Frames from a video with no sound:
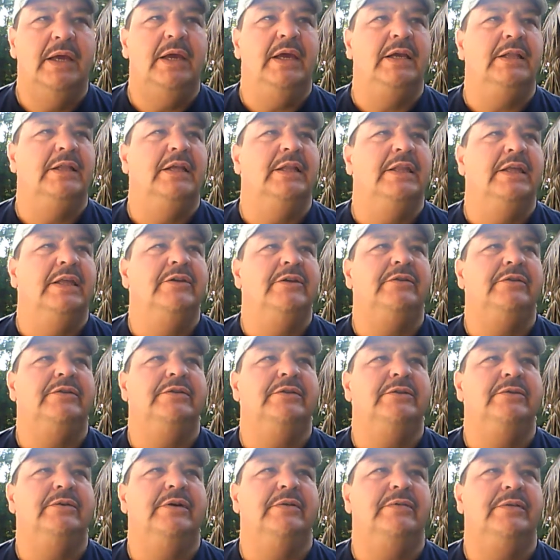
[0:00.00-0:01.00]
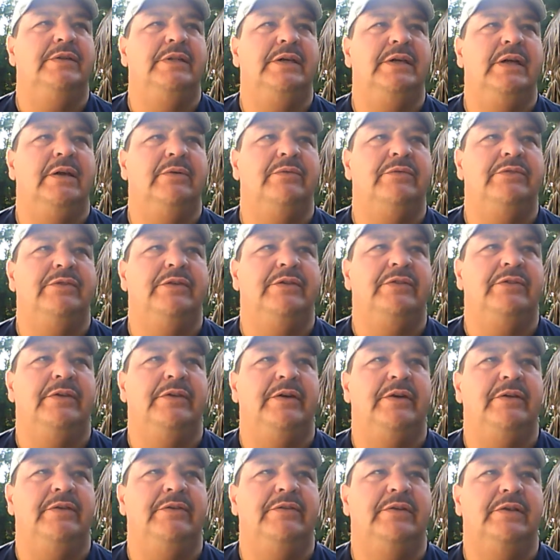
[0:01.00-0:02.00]
And I let her do everything. I was just
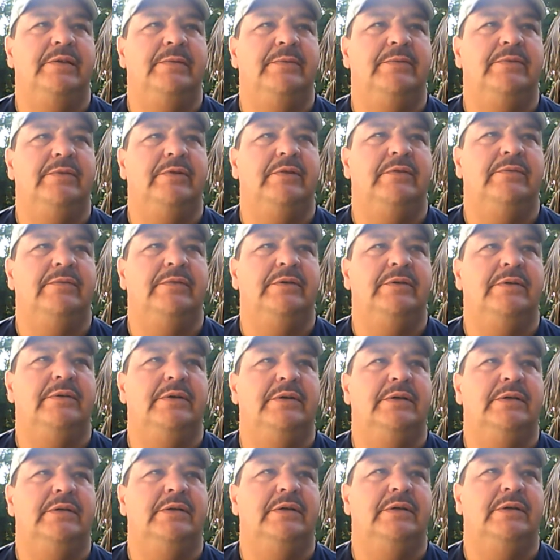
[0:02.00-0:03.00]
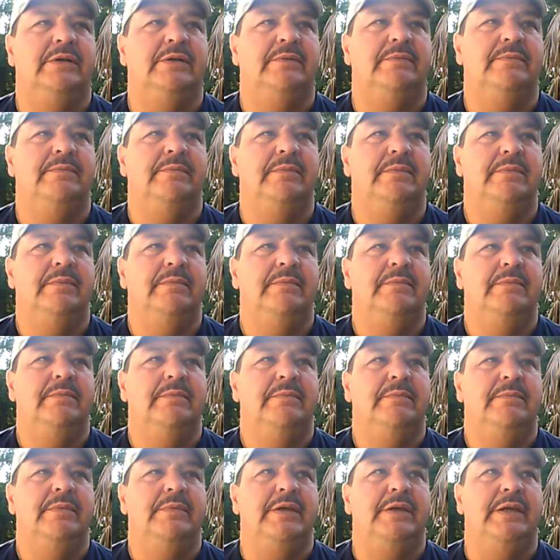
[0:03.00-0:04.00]
there as an observer, and
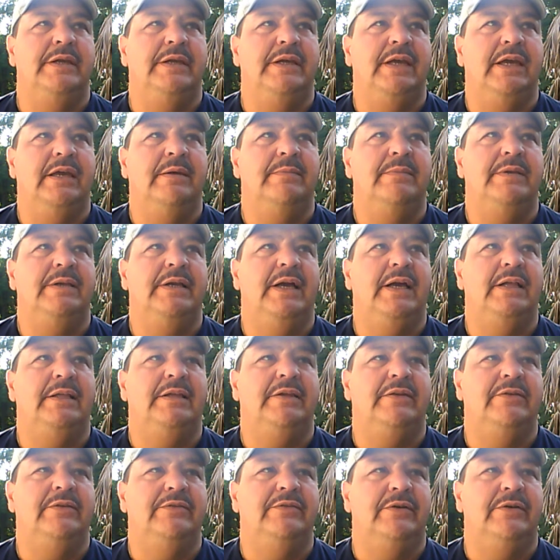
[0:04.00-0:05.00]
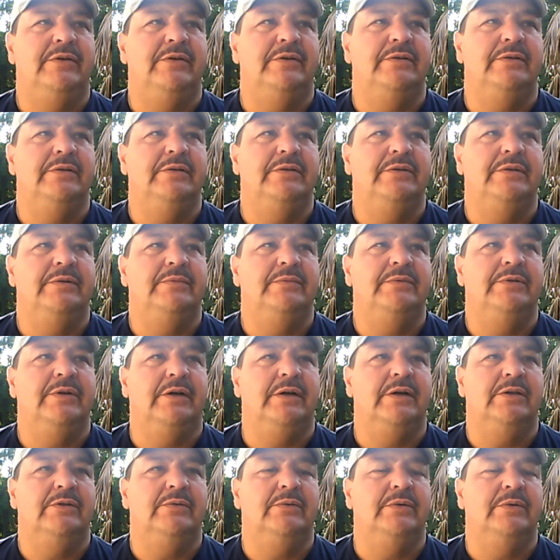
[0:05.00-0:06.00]
he came and got his turtle and
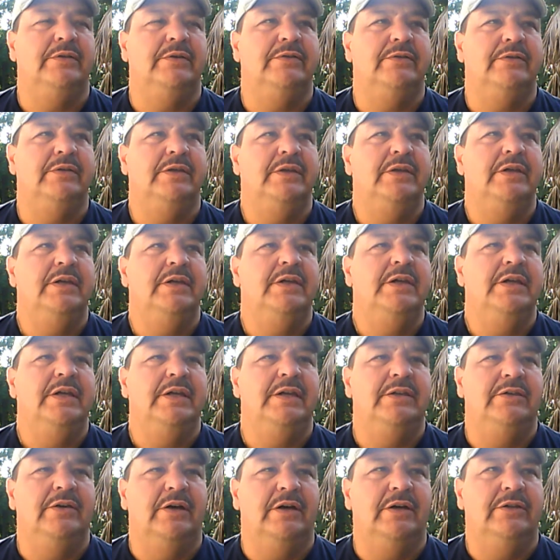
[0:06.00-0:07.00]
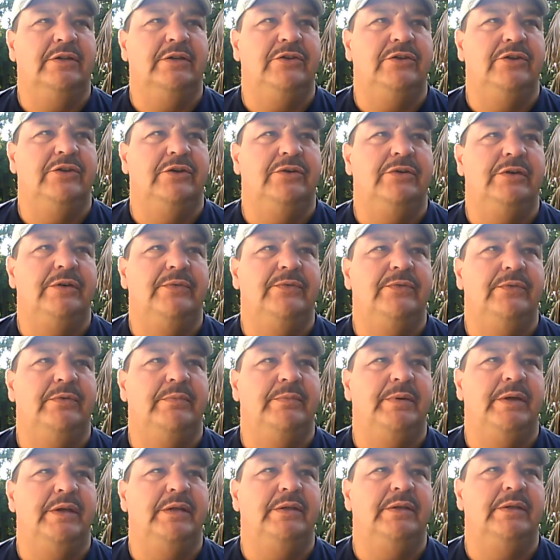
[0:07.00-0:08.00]
talked to us. He talked to Jody for a
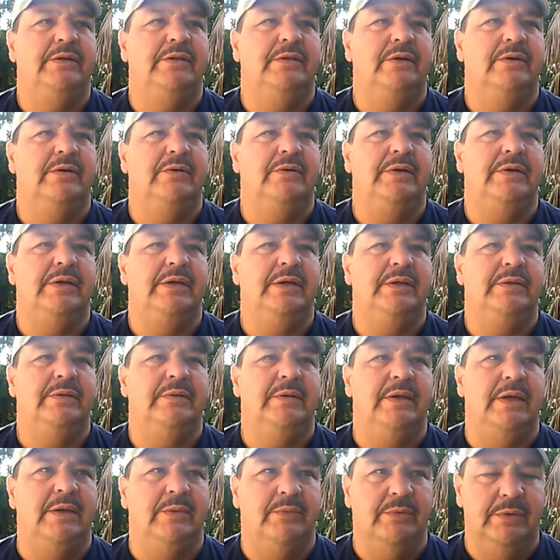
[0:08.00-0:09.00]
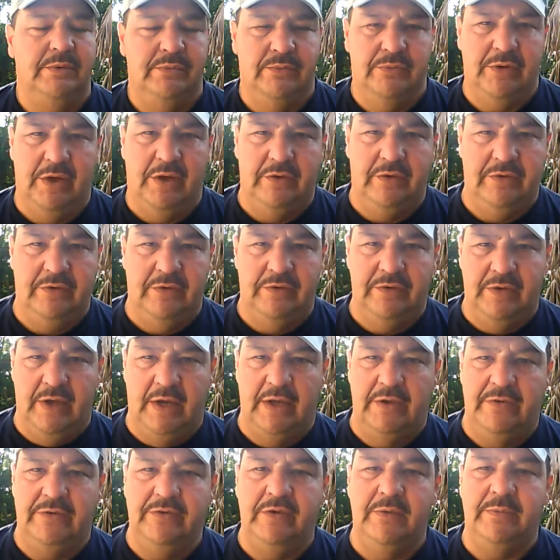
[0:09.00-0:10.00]
bit, He wouldn't raise his
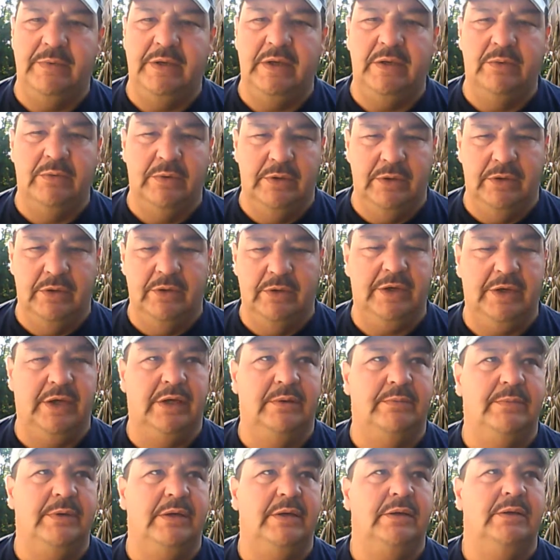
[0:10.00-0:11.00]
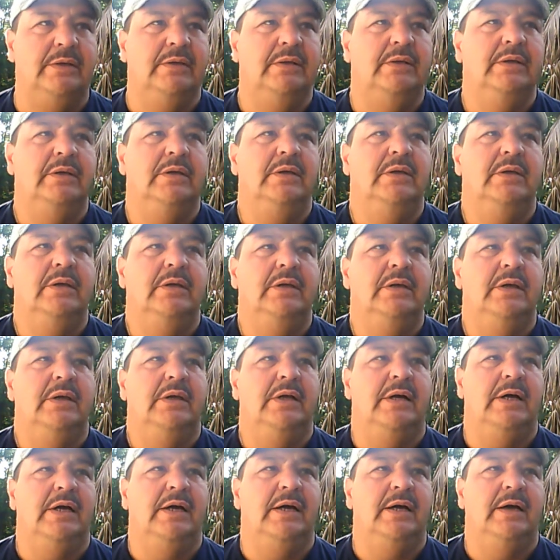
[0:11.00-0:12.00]
eyes to me. He wouldn't look at me.
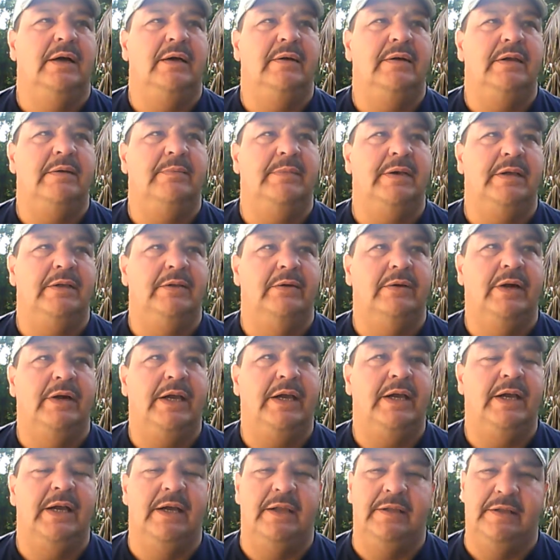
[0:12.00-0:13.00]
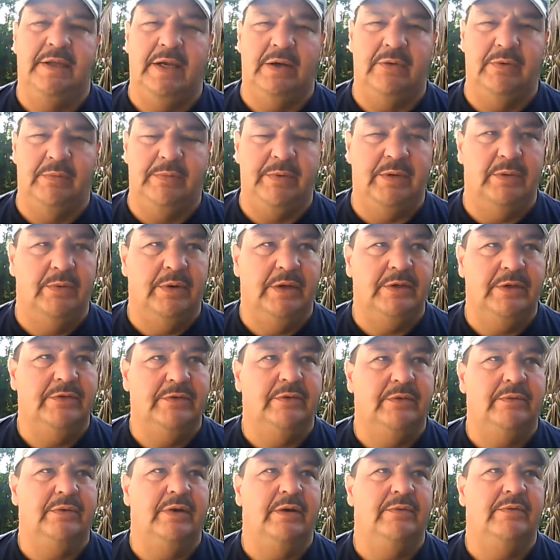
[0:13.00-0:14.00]
He made no eye contact with me
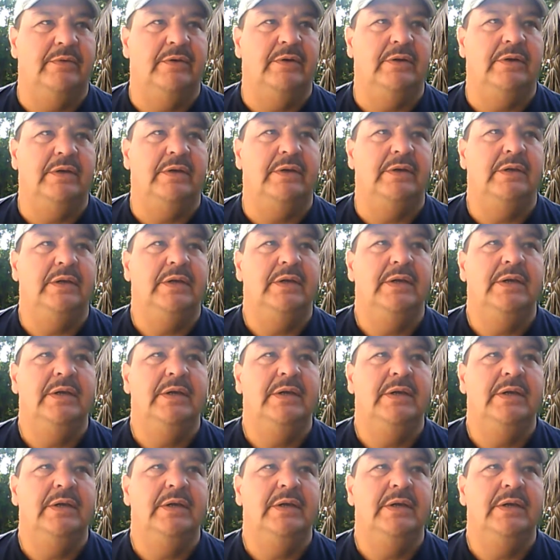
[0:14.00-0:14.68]
whatsoever.